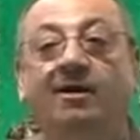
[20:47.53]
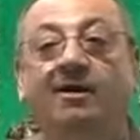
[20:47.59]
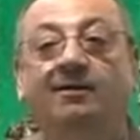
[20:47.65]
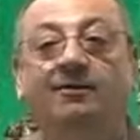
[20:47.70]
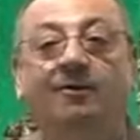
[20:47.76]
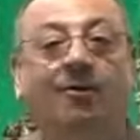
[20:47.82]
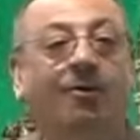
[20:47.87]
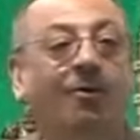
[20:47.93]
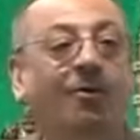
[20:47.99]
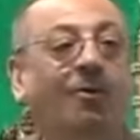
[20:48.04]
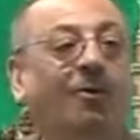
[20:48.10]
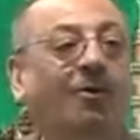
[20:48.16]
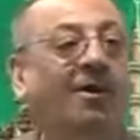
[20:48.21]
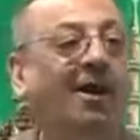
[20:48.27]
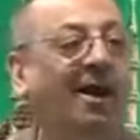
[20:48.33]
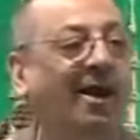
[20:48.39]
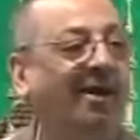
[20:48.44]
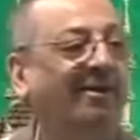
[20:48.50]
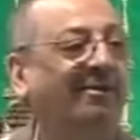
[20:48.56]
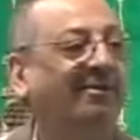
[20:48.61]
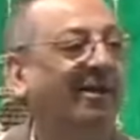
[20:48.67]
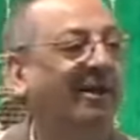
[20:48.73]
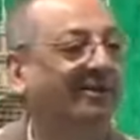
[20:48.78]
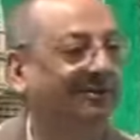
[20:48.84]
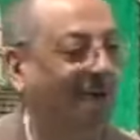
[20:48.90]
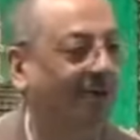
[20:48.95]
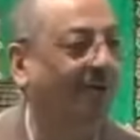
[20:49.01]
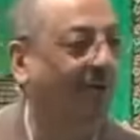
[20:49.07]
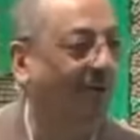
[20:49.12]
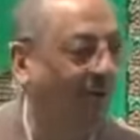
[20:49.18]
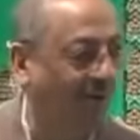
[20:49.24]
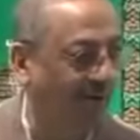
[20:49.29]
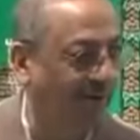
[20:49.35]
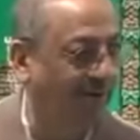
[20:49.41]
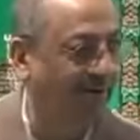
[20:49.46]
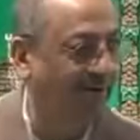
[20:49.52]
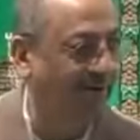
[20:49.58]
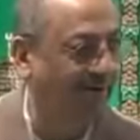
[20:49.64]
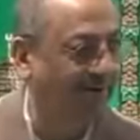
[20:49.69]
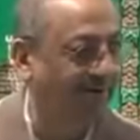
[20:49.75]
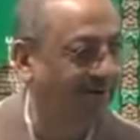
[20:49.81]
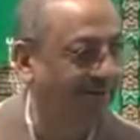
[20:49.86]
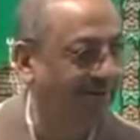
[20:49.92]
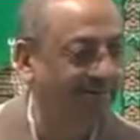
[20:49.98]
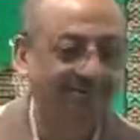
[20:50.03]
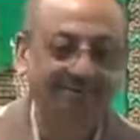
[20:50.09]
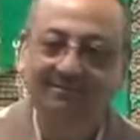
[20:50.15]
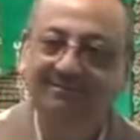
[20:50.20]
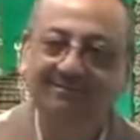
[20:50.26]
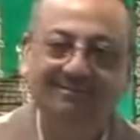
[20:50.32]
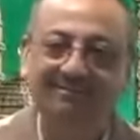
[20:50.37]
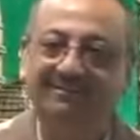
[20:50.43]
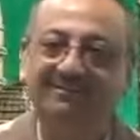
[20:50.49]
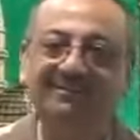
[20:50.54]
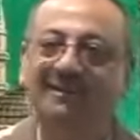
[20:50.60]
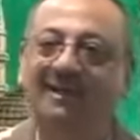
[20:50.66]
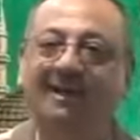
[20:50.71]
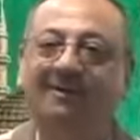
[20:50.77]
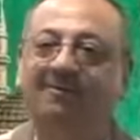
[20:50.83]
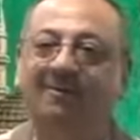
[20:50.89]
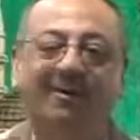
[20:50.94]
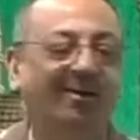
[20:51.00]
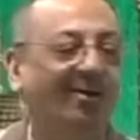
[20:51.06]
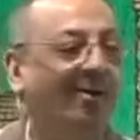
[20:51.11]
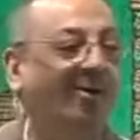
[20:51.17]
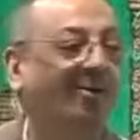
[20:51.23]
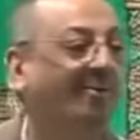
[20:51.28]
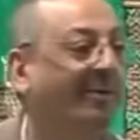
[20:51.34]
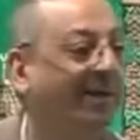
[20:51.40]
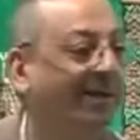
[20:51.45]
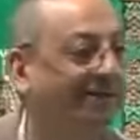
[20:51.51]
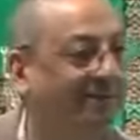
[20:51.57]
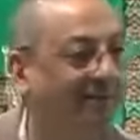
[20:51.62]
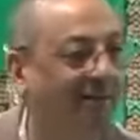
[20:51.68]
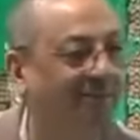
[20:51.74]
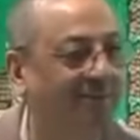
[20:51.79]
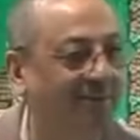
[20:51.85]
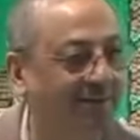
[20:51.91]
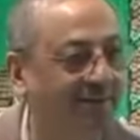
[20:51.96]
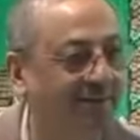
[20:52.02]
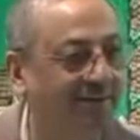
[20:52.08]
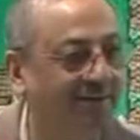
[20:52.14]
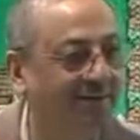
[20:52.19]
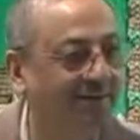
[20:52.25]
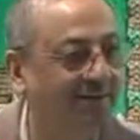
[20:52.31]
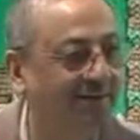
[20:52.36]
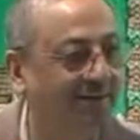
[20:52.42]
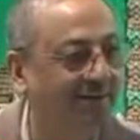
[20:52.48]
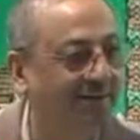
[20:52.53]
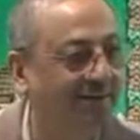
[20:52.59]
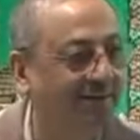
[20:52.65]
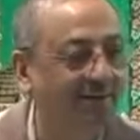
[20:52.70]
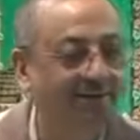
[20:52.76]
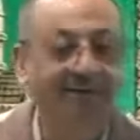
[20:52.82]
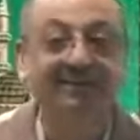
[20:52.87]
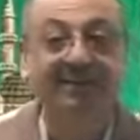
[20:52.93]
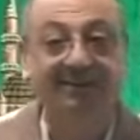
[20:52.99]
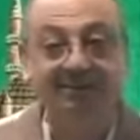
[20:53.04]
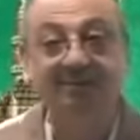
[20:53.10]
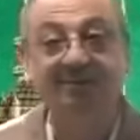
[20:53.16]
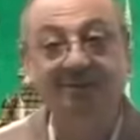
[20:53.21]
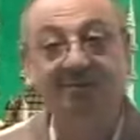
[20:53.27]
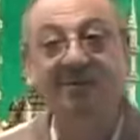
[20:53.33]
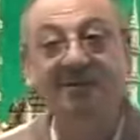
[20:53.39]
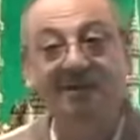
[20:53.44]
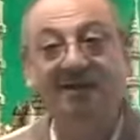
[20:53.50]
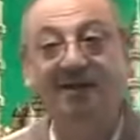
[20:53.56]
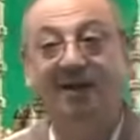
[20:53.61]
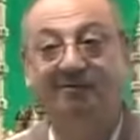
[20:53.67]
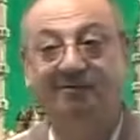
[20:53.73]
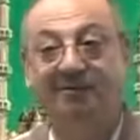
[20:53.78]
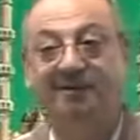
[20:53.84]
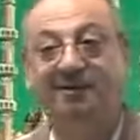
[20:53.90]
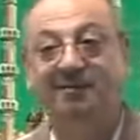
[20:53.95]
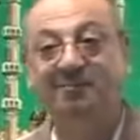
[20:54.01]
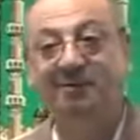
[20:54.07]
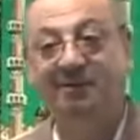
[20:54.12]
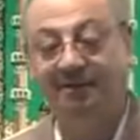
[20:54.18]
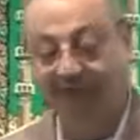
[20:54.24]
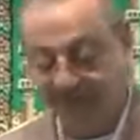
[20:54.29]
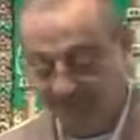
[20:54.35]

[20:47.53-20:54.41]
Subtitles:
the whole earth as a gold, it will not be accepted. This is the meaning of it, brothers and